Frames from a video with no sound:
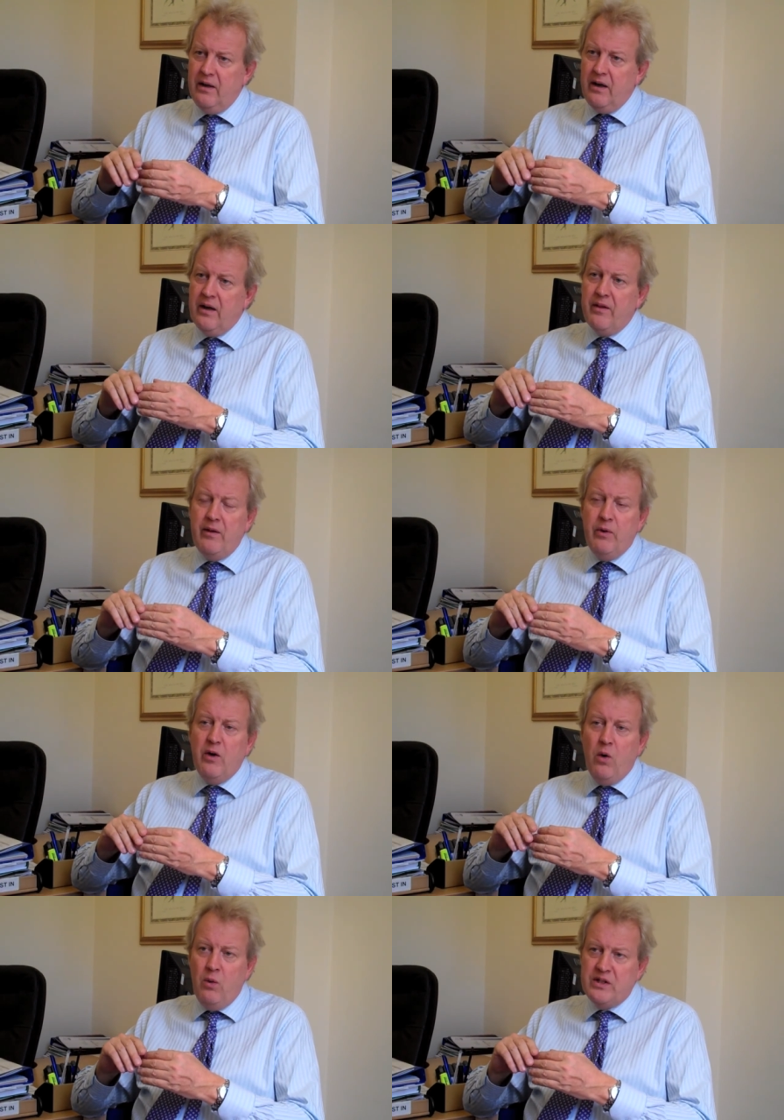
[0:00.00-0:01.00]
And I think we'll
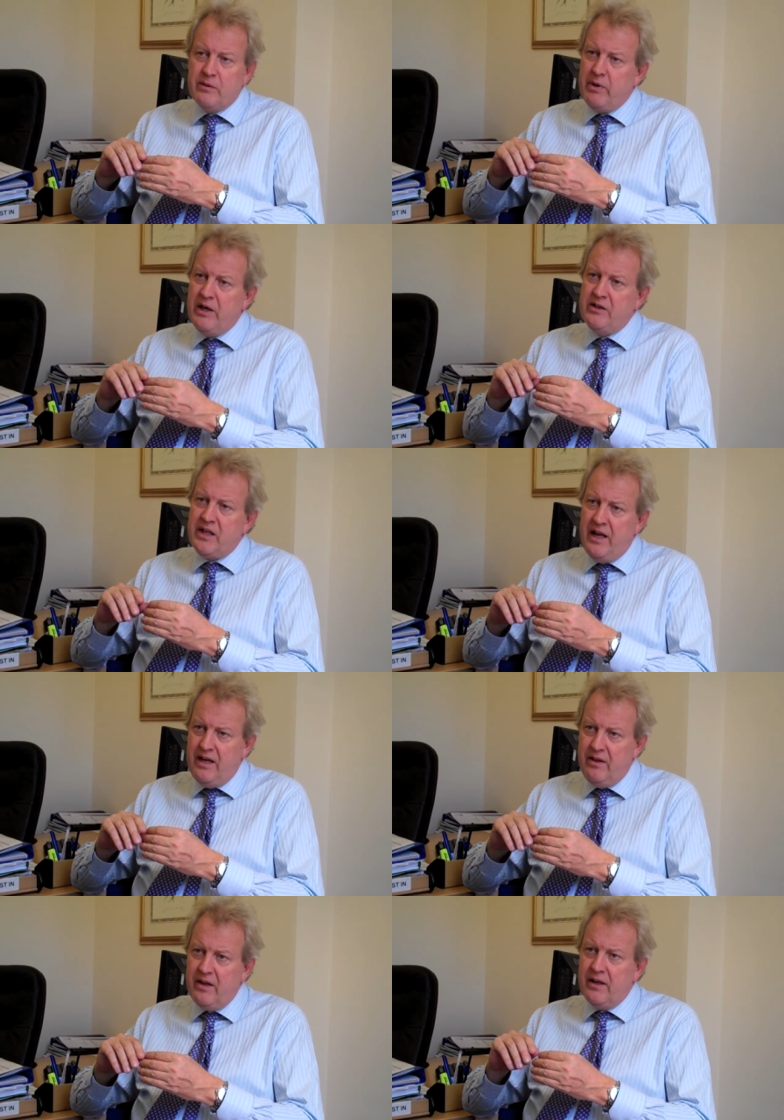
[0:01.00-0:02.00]
always oppose
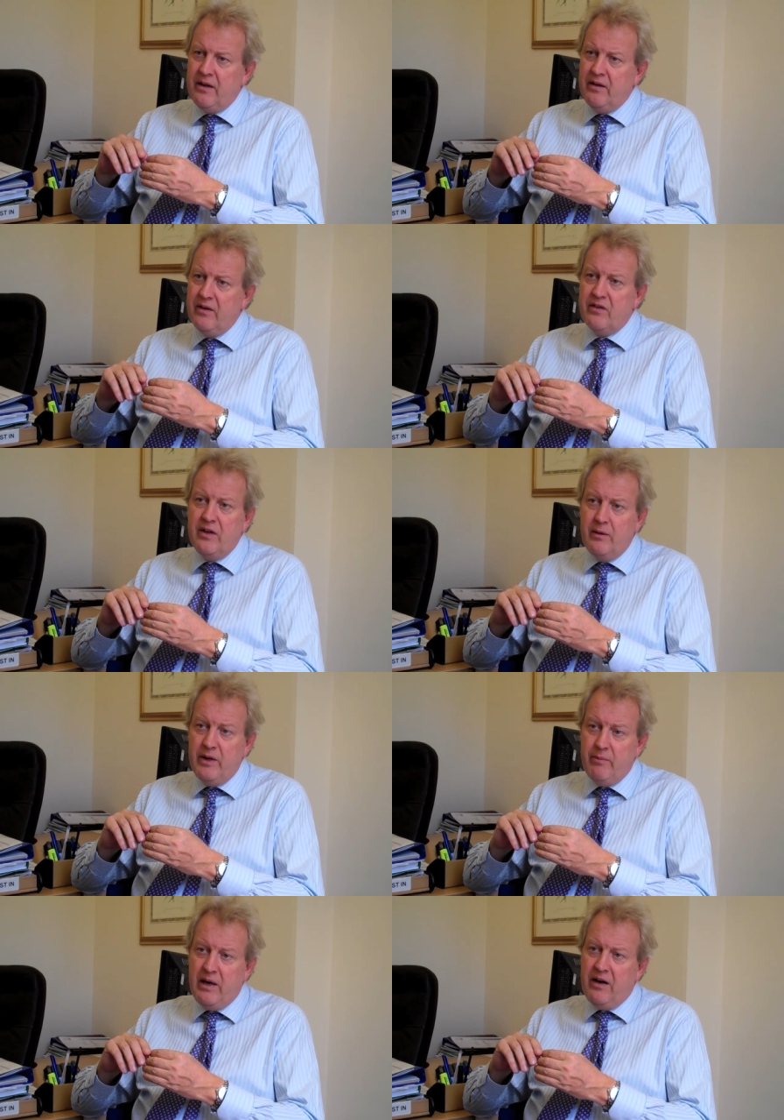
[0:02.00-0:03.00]
anything that's going to be
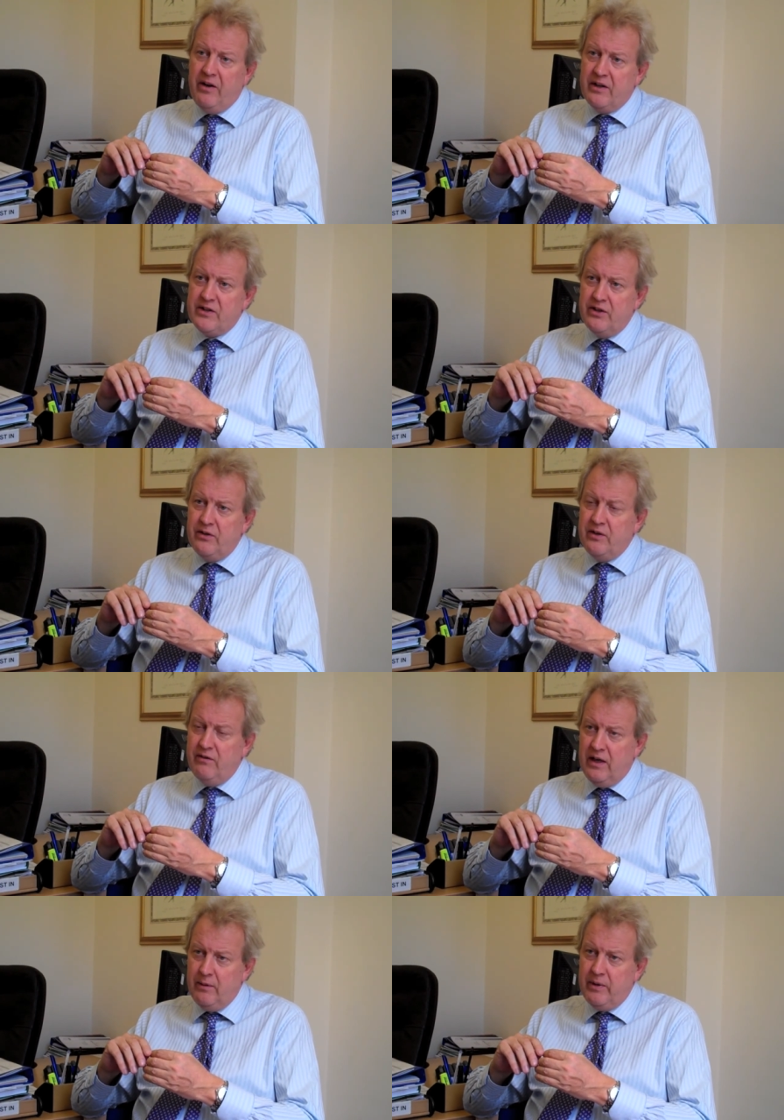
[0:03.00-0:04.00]
a barrier to
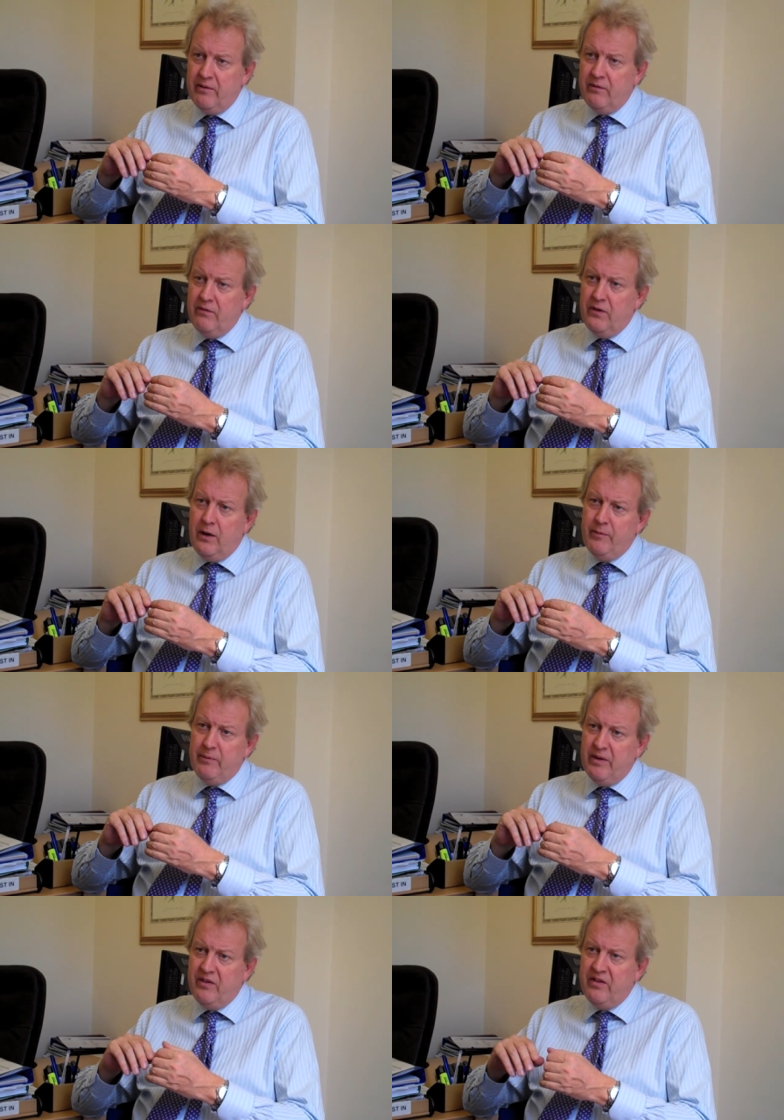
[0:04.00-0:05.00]
developing farming
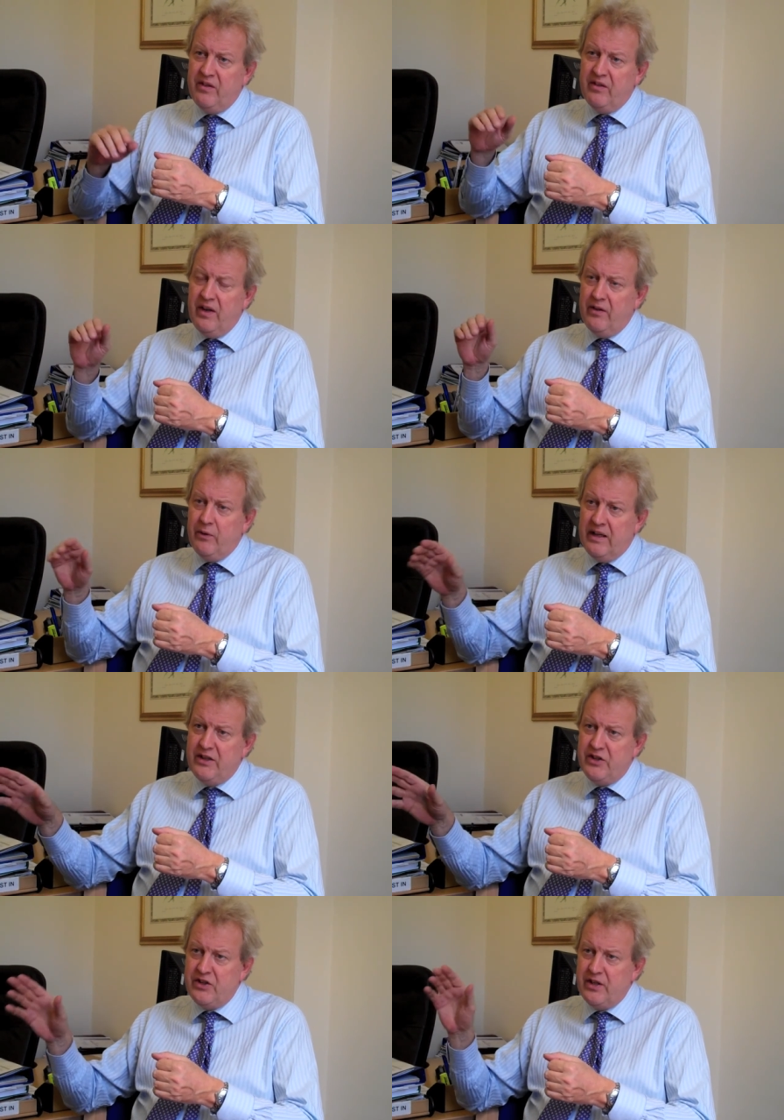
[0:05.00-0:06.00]
businesses and the
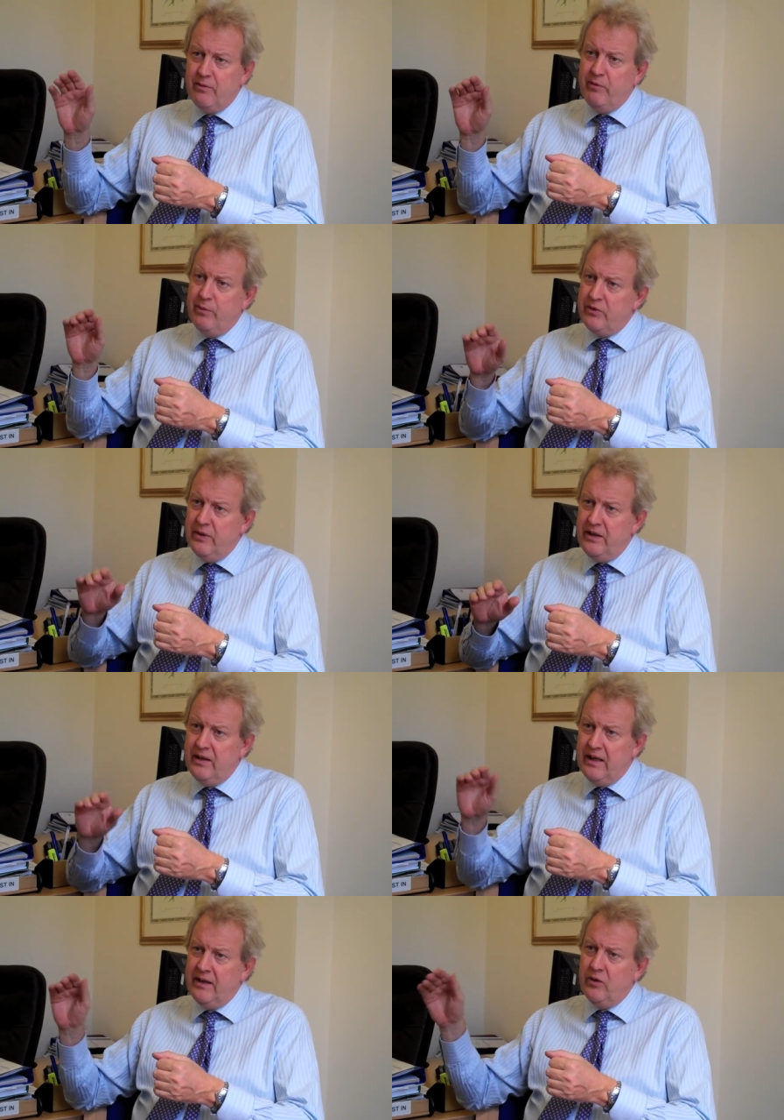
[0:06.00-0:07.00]
relationships between
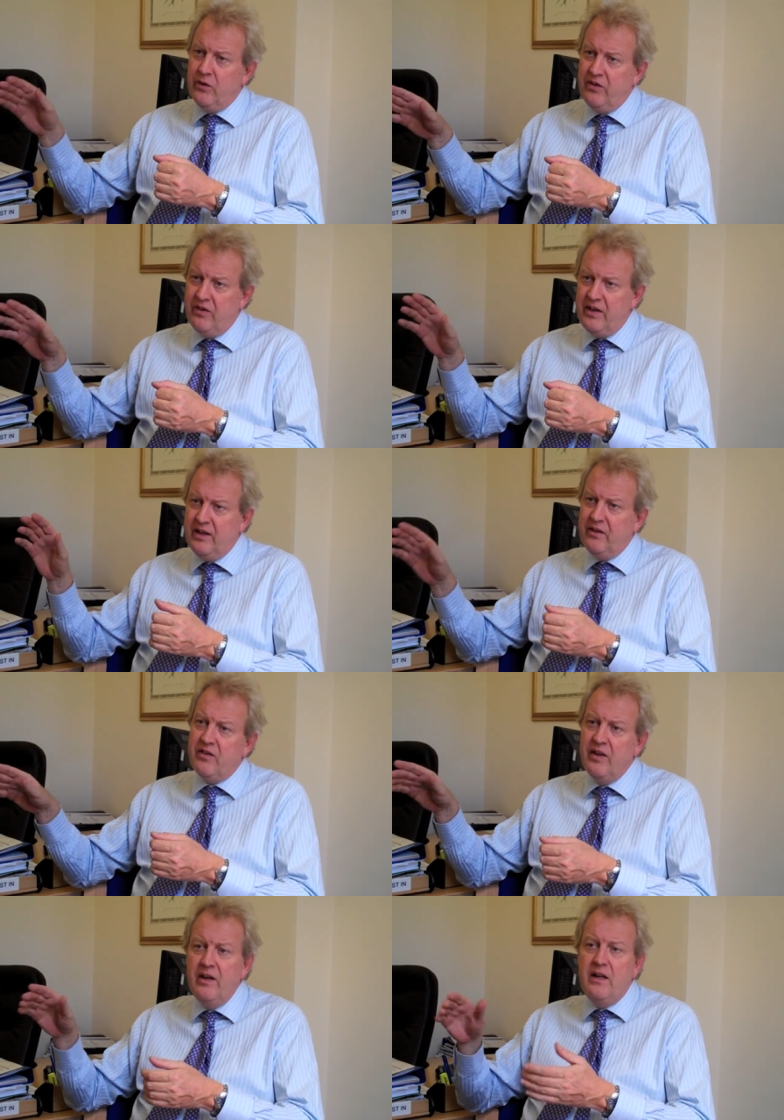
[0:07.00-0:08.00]
landlords and tenants,
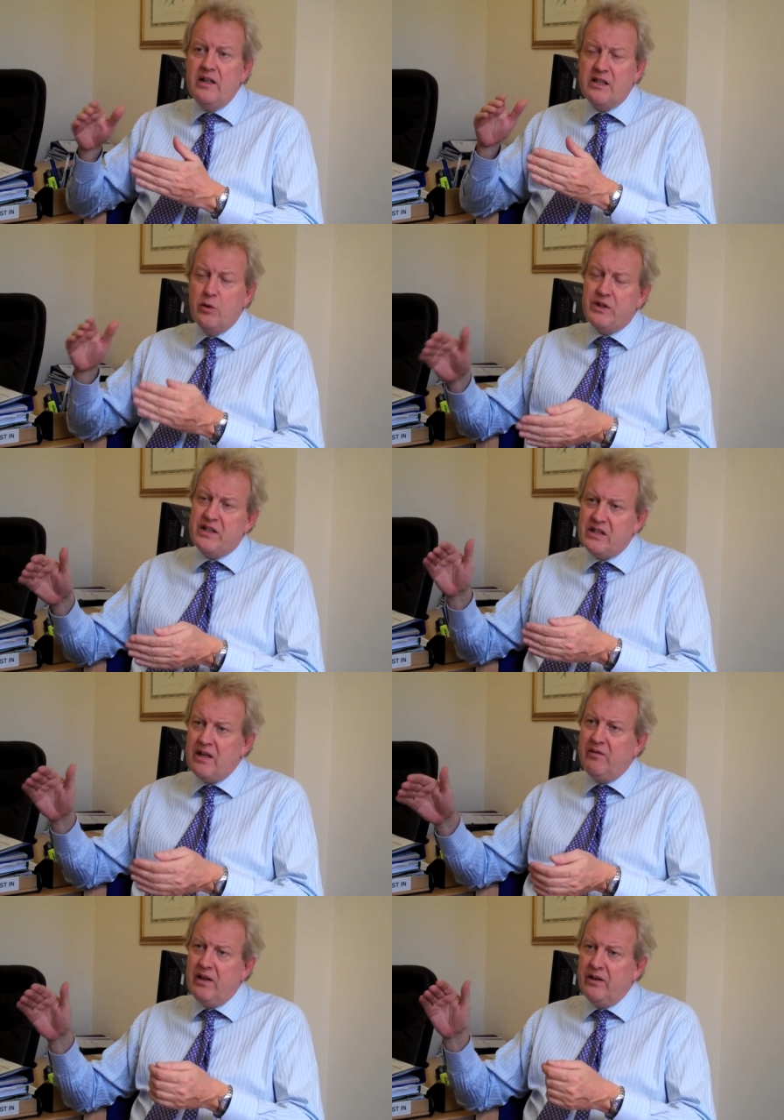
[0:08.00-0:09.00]
sorting
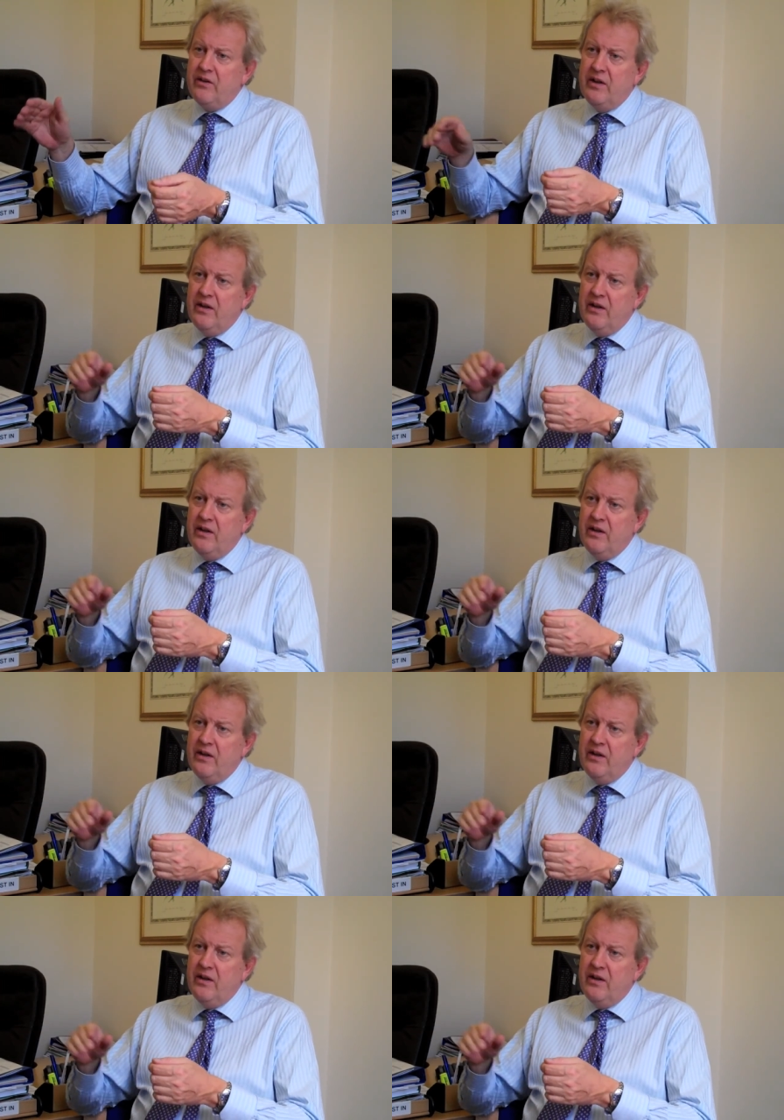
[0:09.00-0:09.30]
stuff out